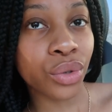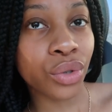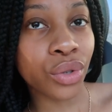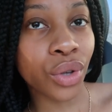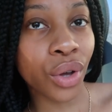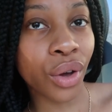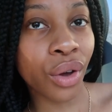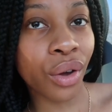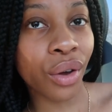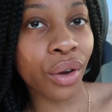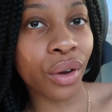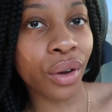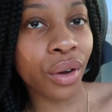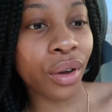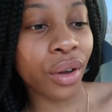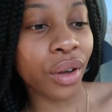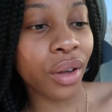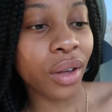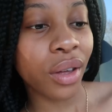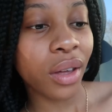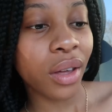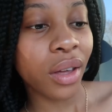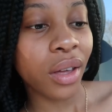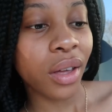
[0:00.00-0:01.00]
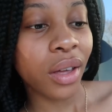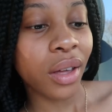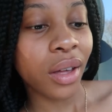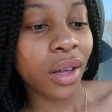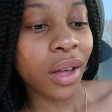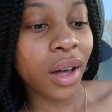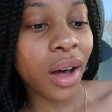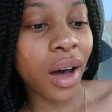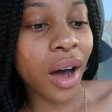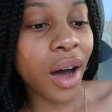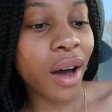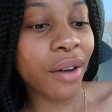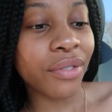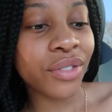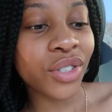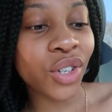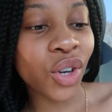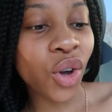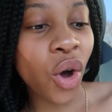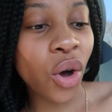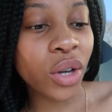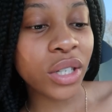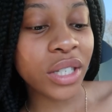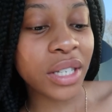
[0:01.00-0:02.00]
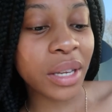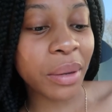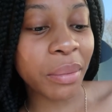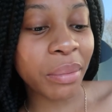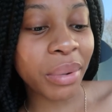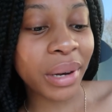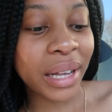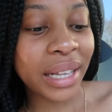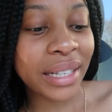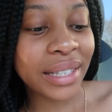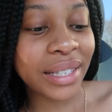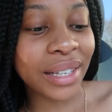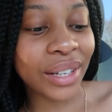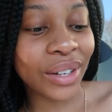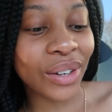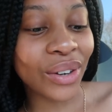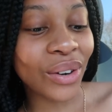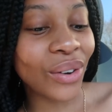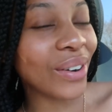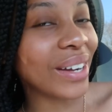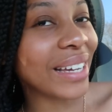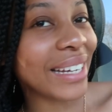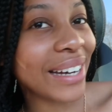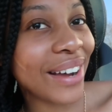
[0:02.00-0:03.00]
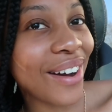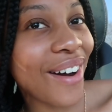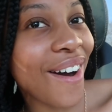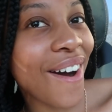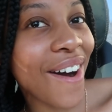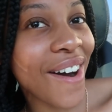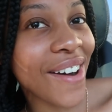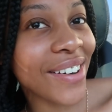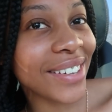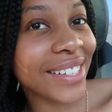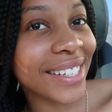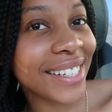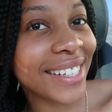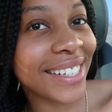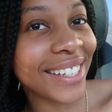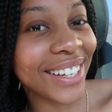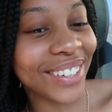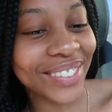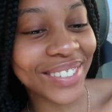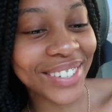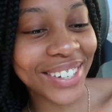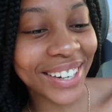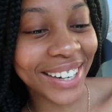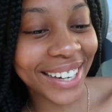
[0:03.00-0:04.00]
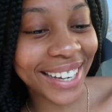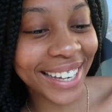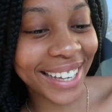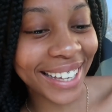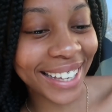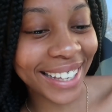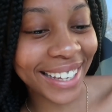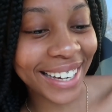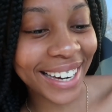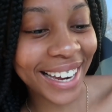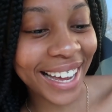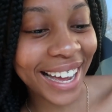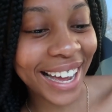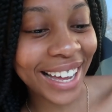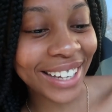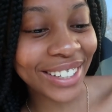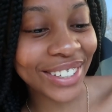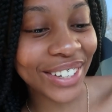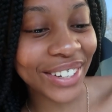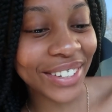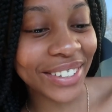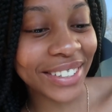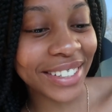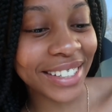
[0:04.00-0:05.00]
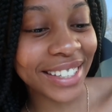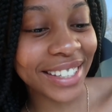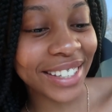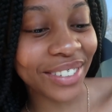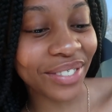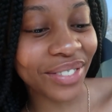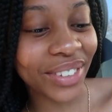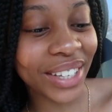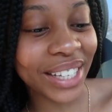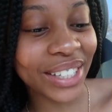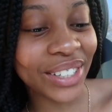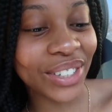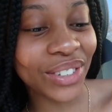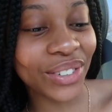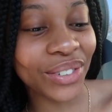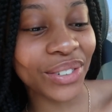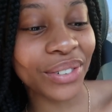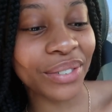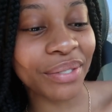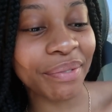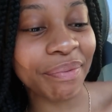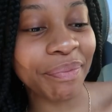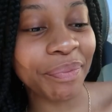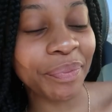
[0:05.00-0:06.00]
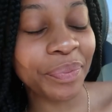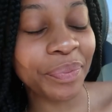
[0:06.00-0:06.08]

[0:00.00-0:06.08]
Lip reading: So after contemplating long and hard, no, I'm joking, I chose the facial.